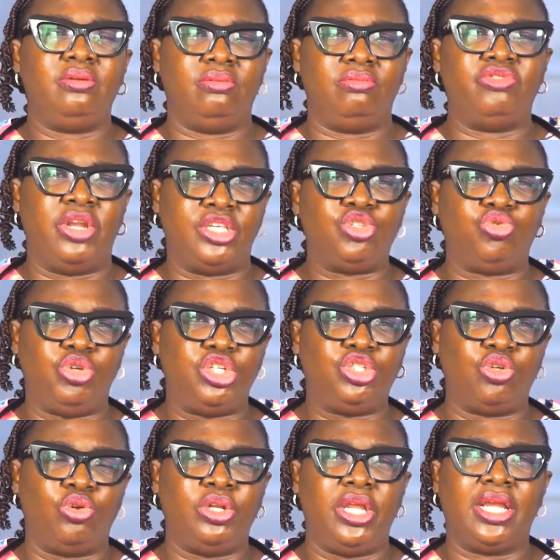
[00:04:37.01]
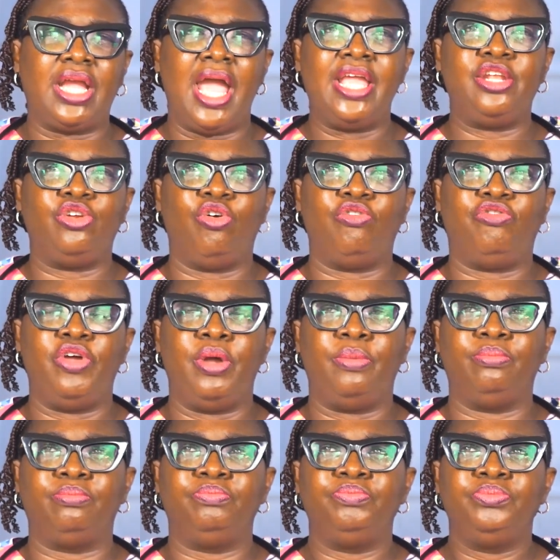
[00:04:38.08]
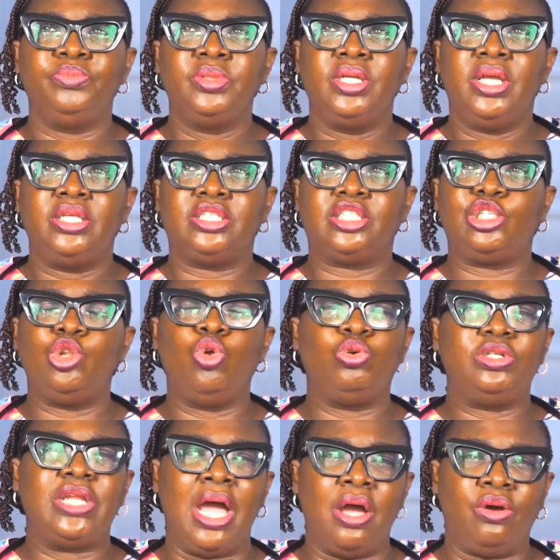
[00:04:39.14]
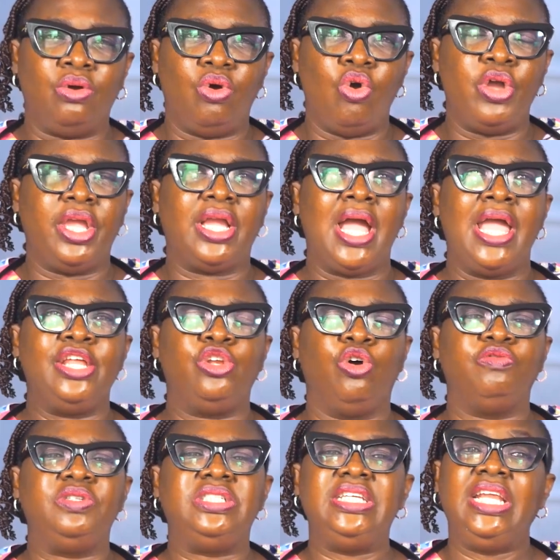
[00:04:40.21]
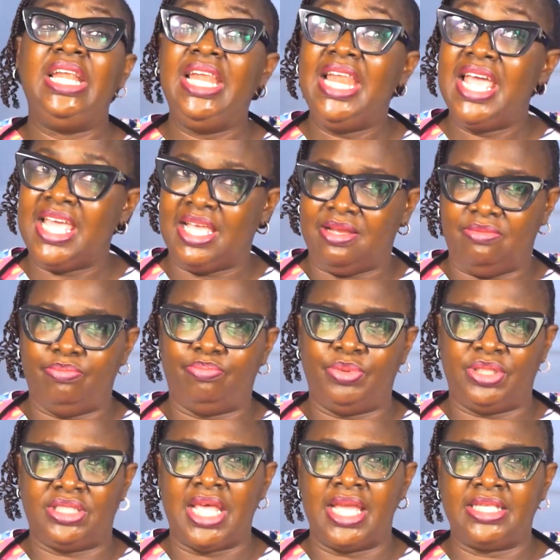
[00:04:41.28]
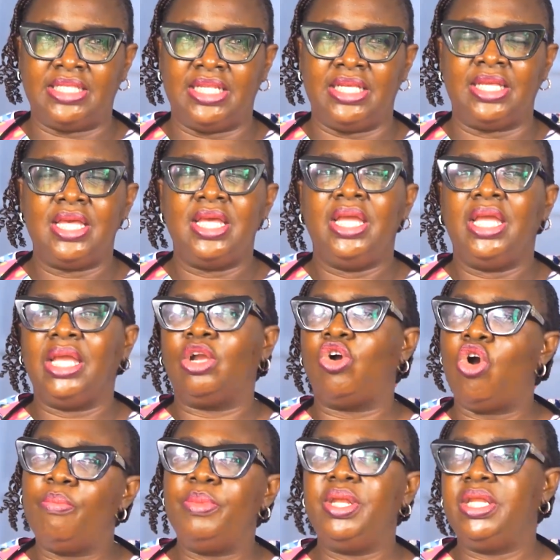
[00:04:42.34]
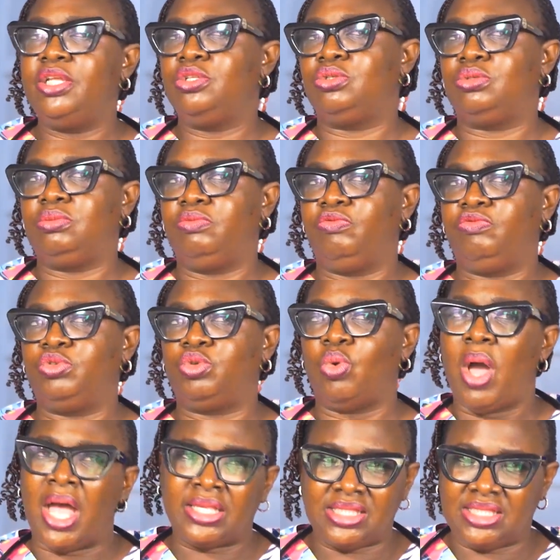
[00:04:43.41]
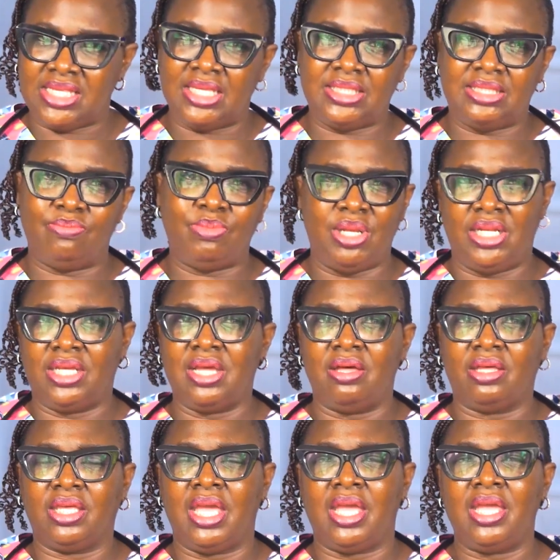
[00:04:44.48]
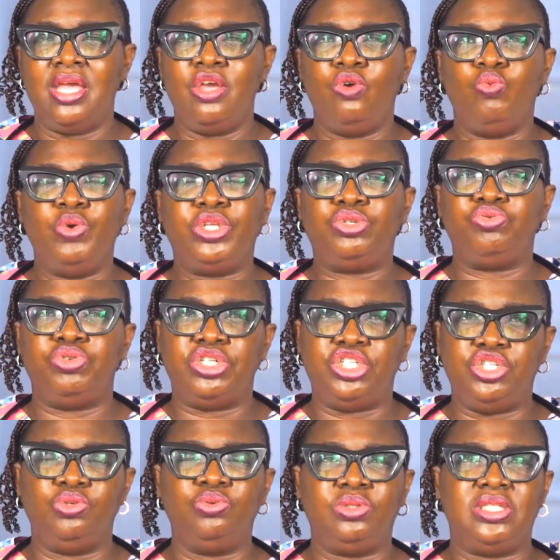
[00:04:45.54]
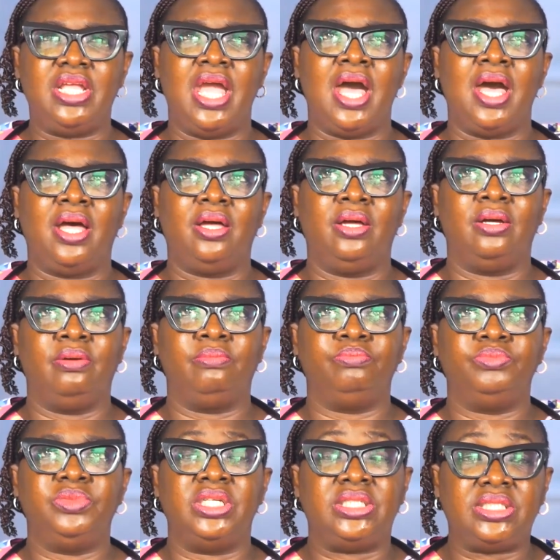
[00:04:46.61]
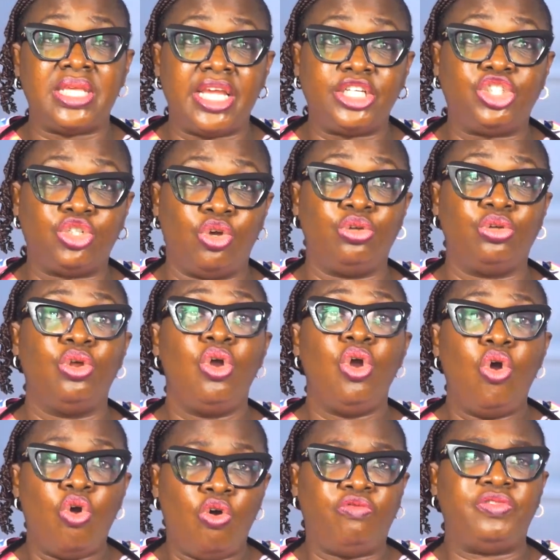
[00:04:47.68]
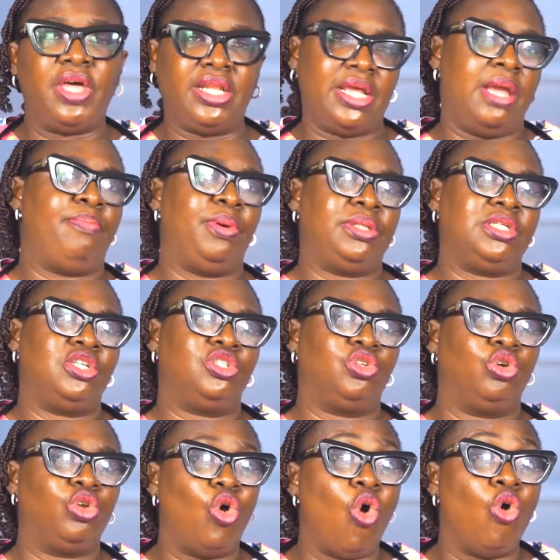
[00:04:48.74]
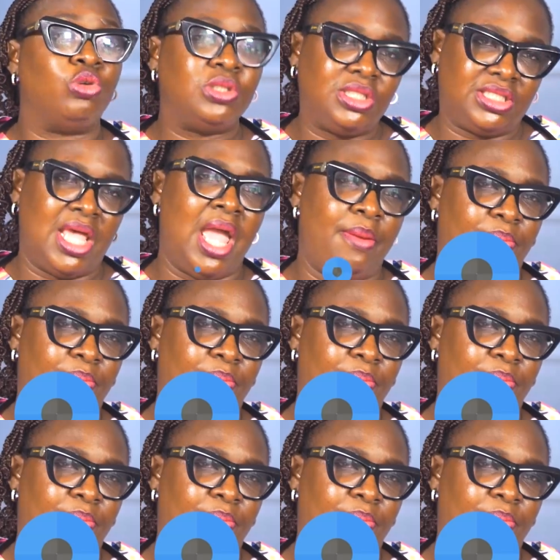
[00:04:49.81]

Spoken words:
restriction, a kind of slowdown or a kind of delay precisely in coming in to access medical care, which reduce their detection of that hypertension on time.